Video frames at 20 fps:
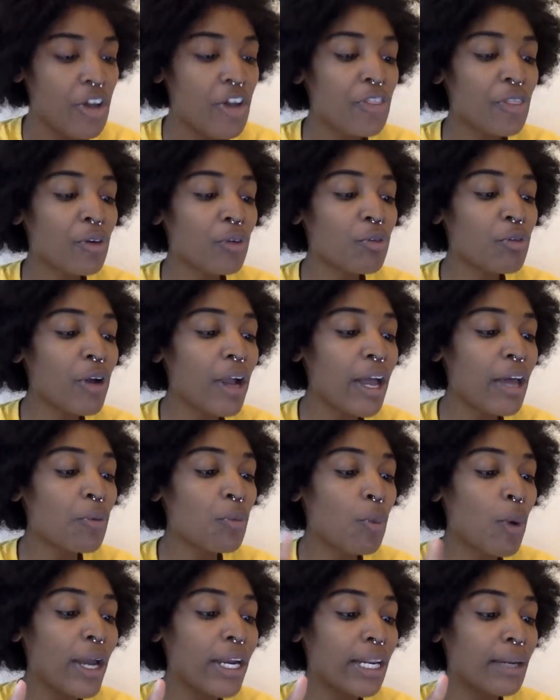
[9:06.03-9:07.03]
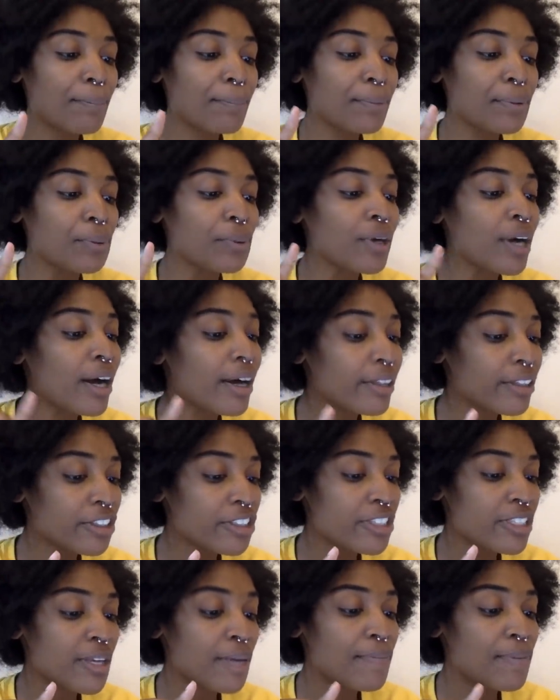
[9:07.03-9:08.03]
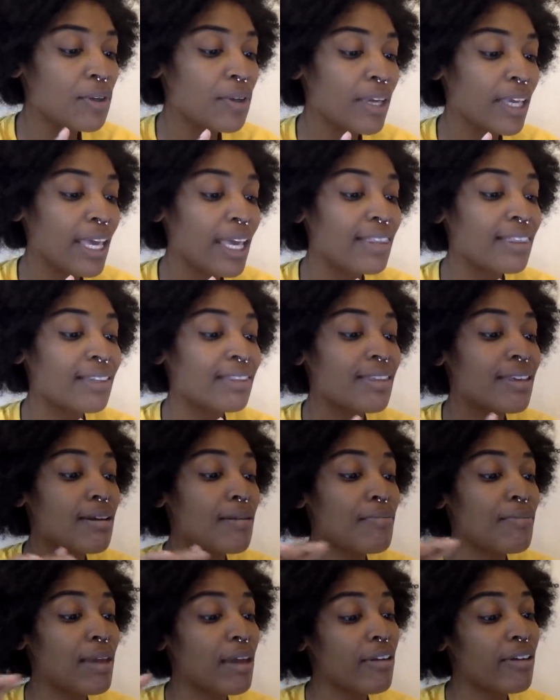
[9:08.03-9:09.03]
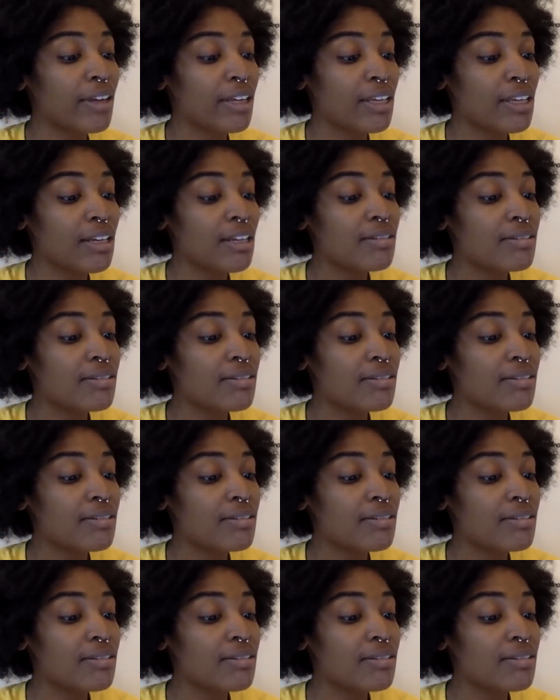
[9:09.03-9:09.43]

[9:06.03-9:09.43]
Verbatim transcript: The red, white, and blue colors communicate that the American